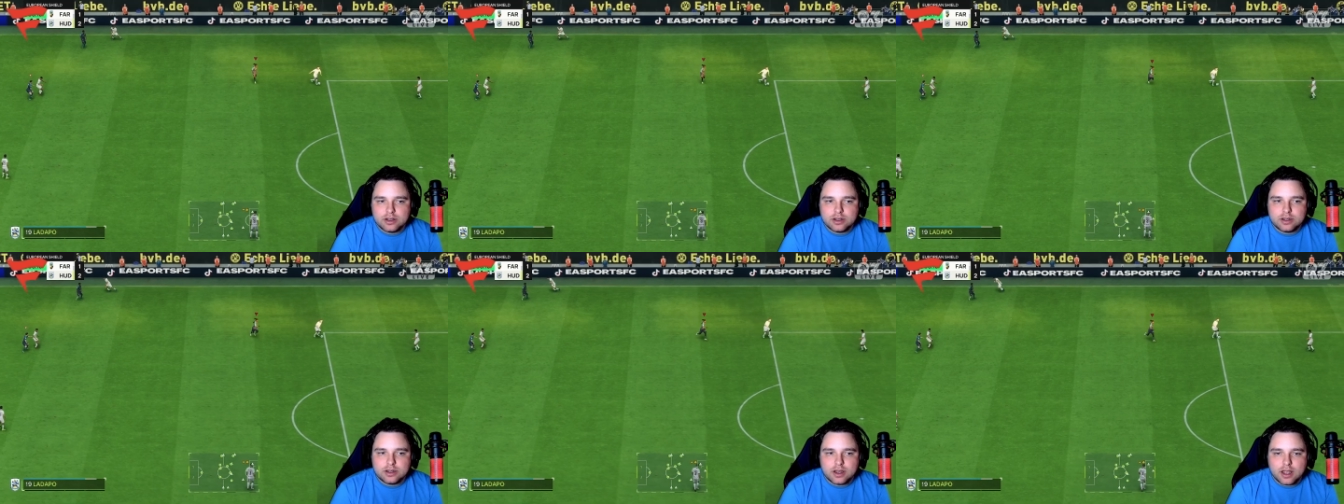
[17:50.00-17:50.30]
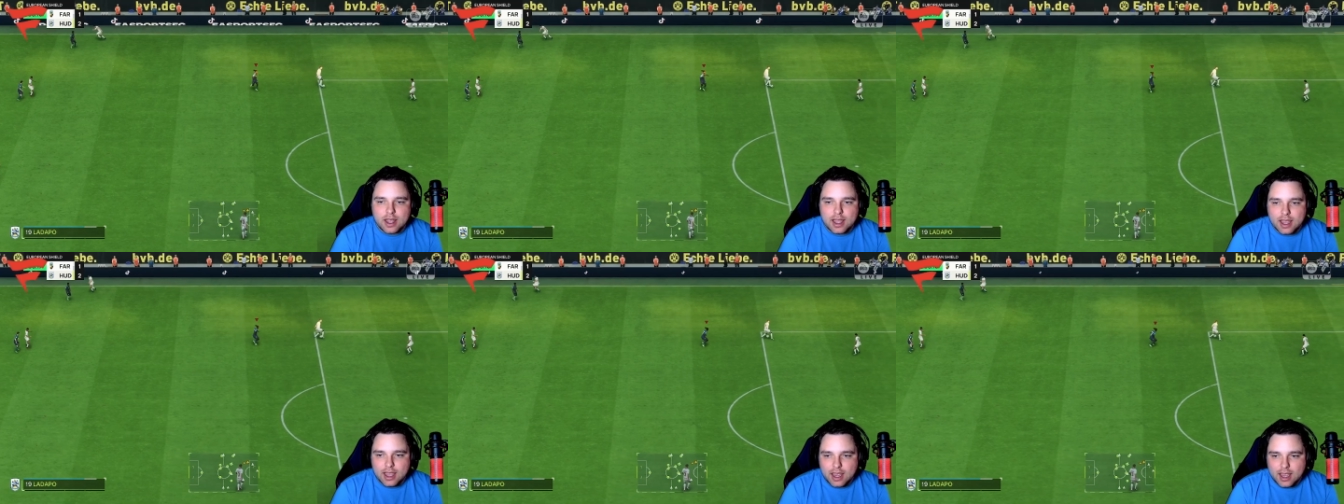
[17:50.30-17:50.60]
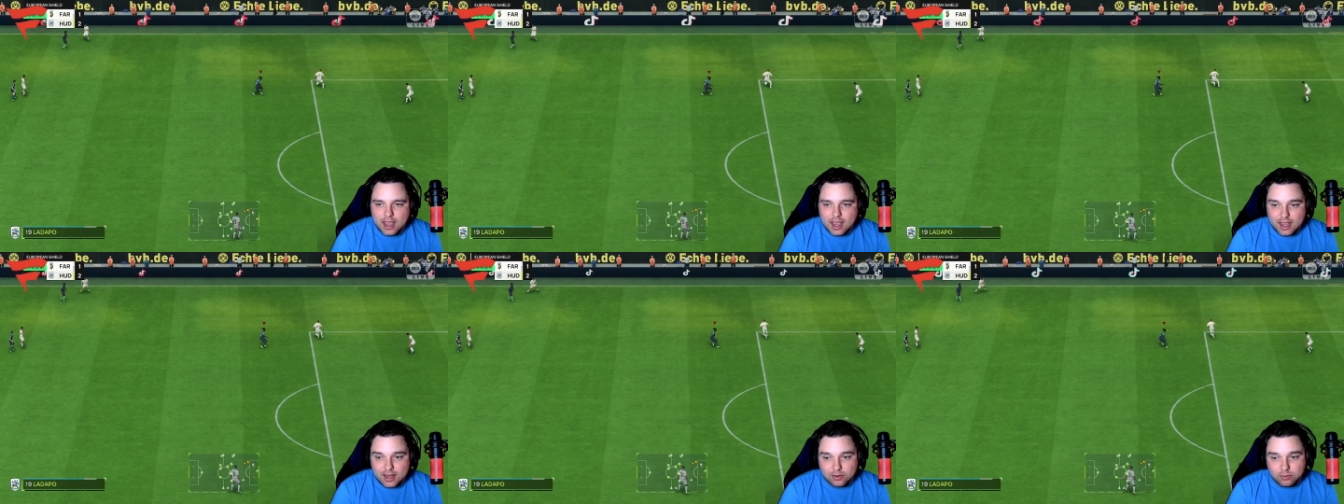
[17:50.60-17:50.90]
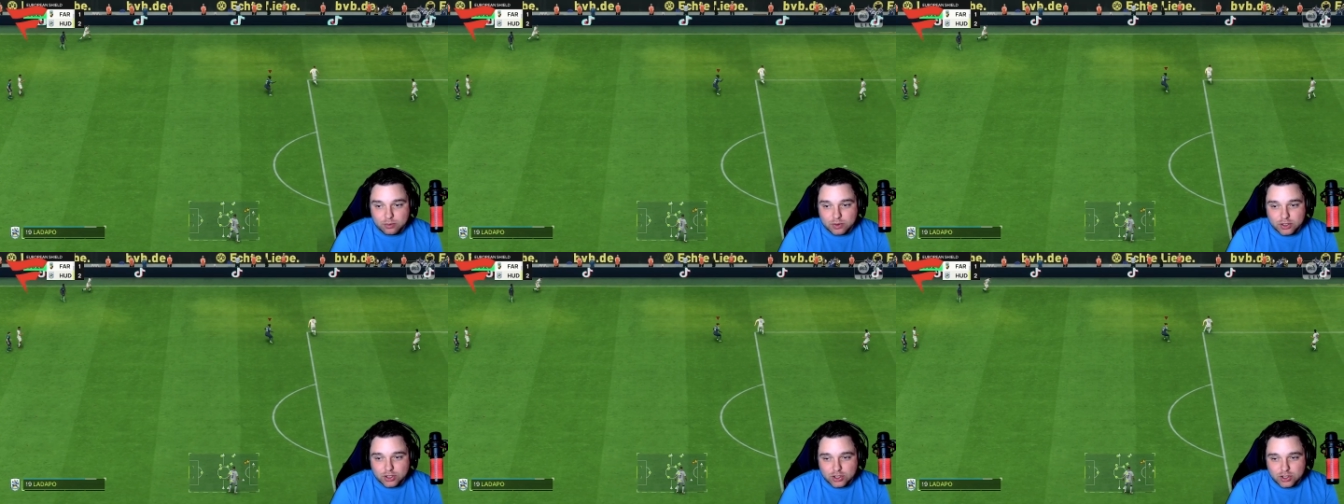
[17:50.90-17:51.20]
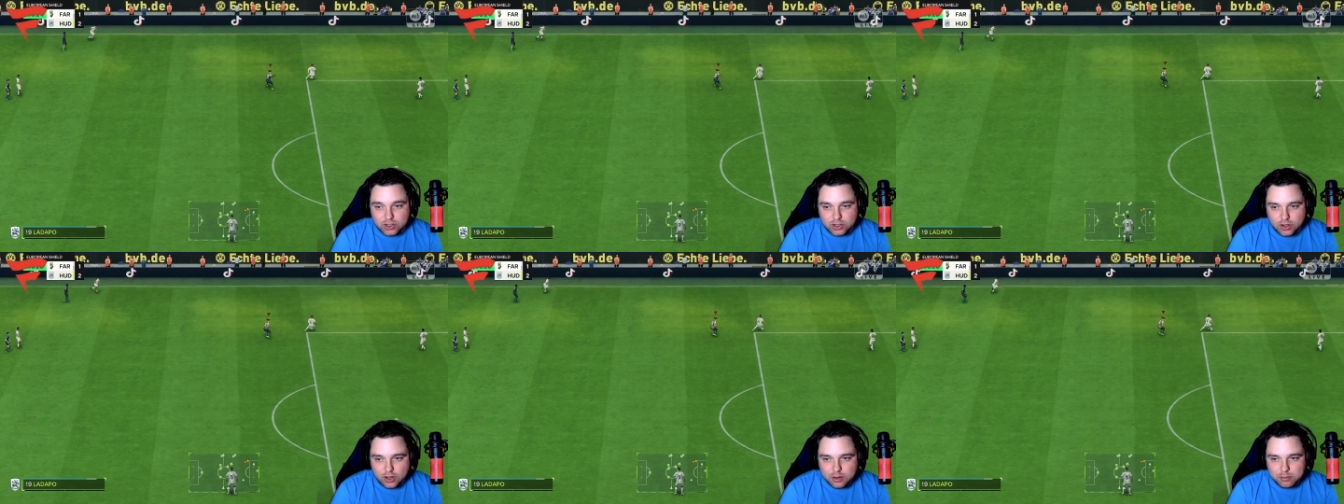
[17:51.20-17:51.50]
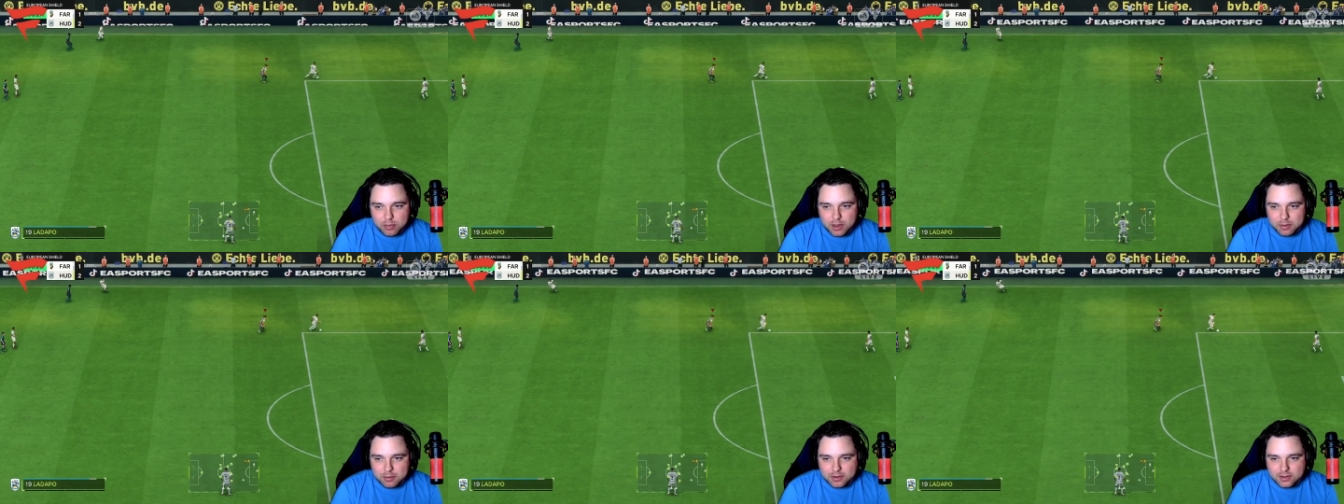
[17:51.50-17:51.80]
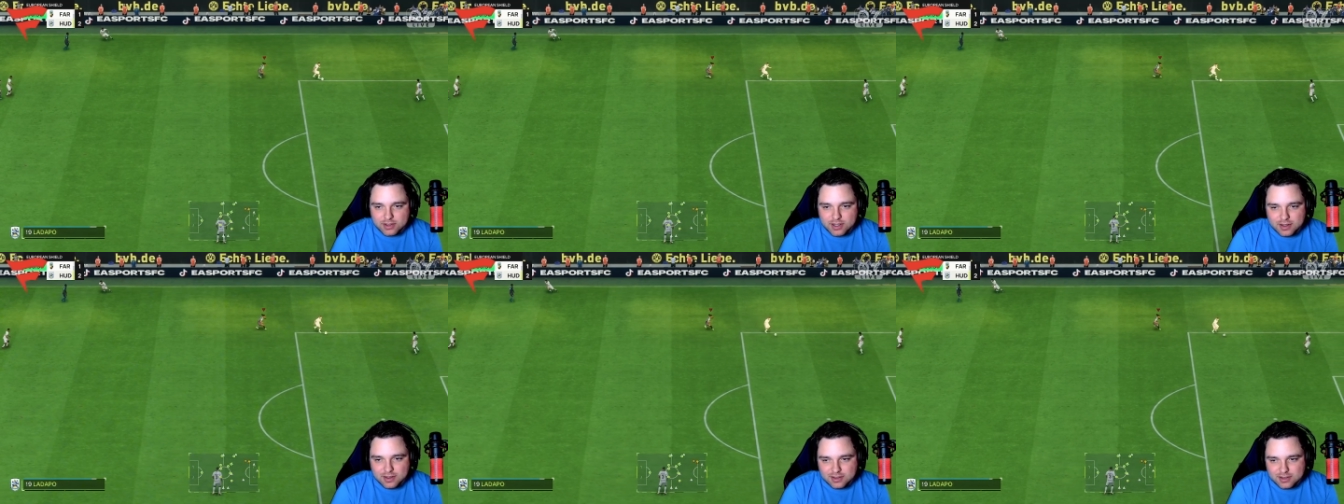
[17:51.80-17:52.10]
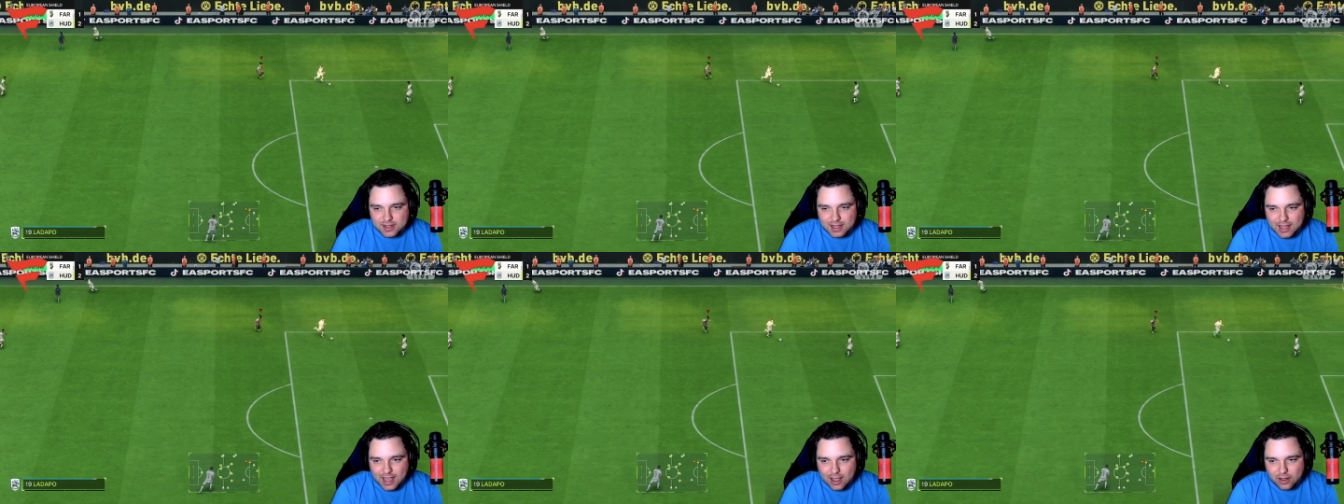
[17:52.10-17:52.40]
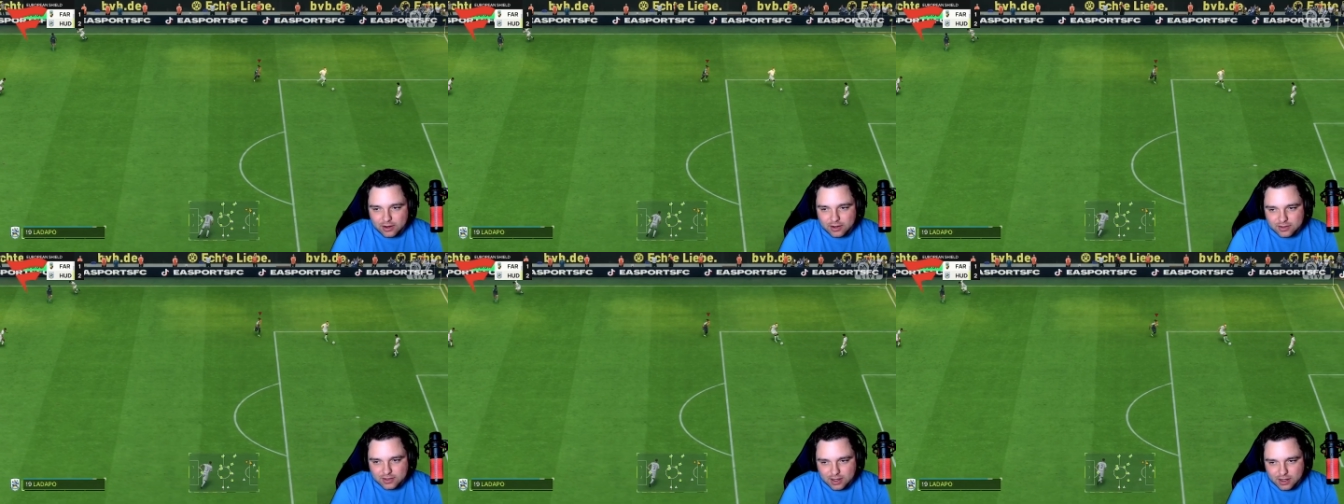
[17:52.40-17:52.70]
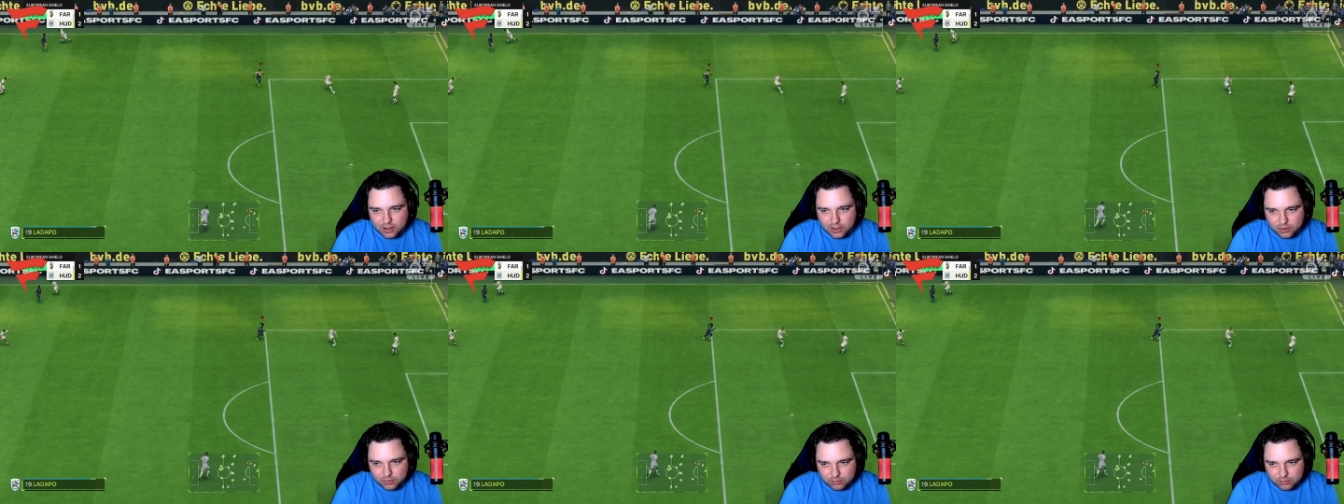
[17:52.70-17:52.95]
And we should be able to see this thing out as they're